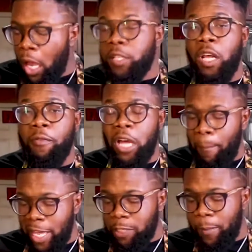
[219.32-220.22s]
So I've cut
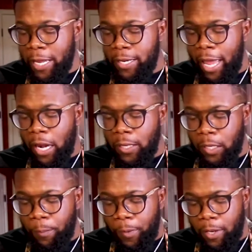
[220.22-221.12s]
my speed down a
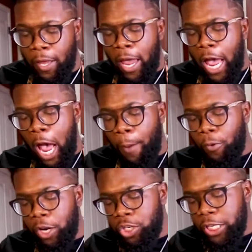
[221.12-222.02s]
little bit. I'm
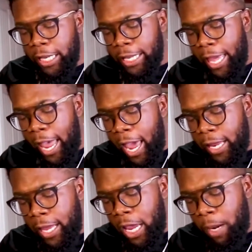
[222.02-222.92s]
gonna gently add
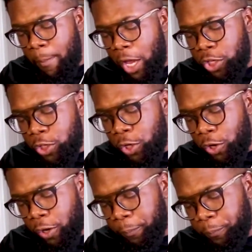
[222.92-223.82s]
in my sugar.